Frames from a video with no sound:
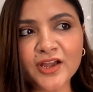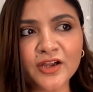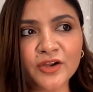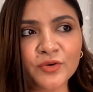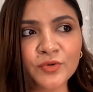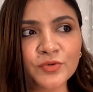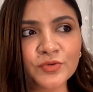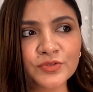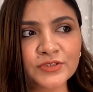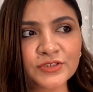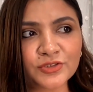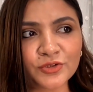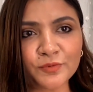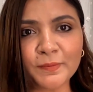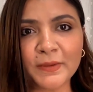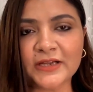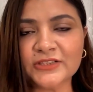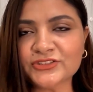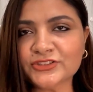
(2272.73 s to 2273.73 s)
who's so
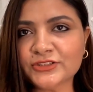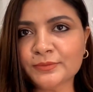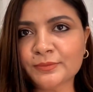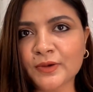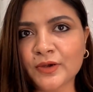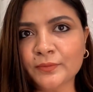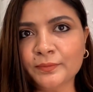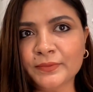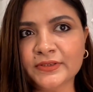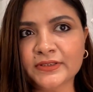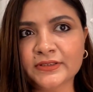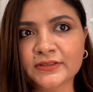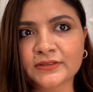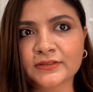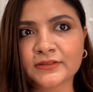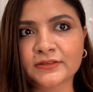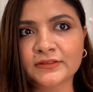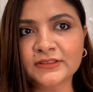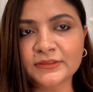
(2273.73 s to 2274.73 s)
passionate about building
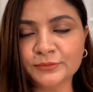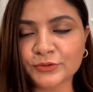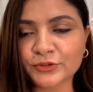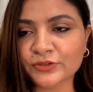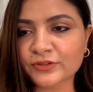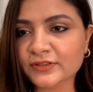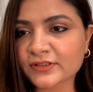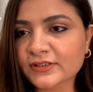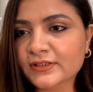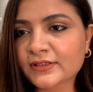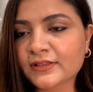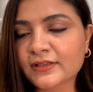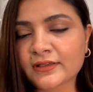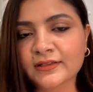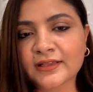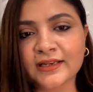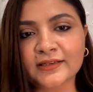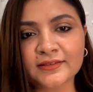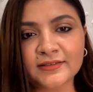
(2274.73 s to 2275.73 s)
a community
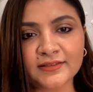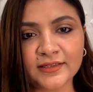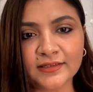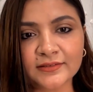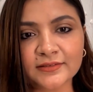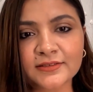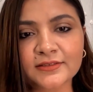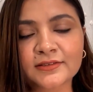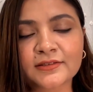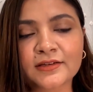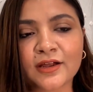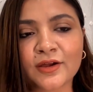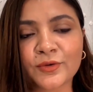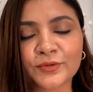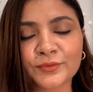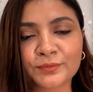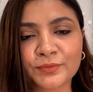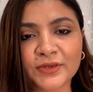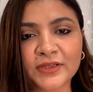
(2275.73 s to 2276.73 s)
that is centered
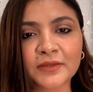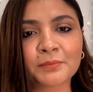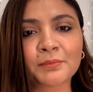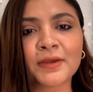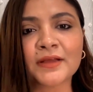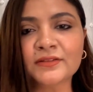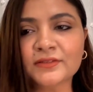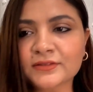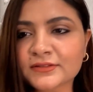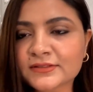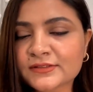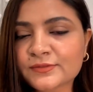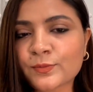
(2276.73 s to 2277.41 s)
around bringing mothers,